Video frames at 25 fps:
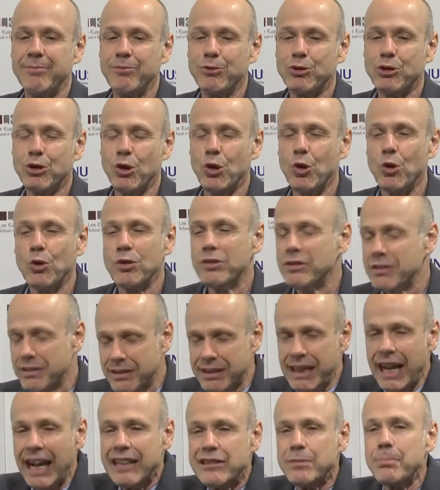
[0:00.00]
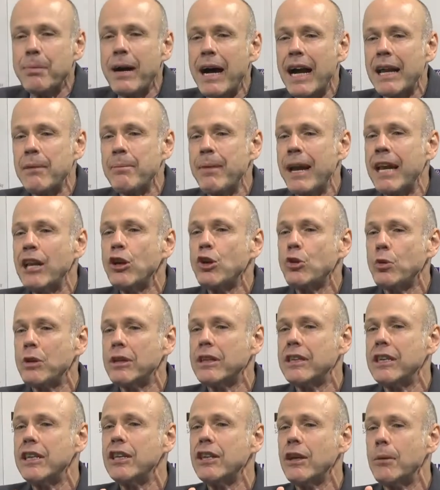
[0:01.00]
So that's my main
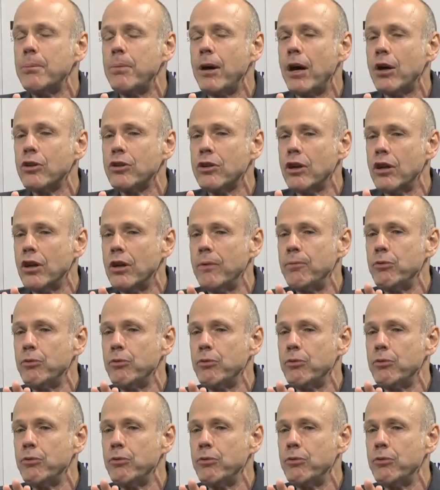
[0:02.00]
critique about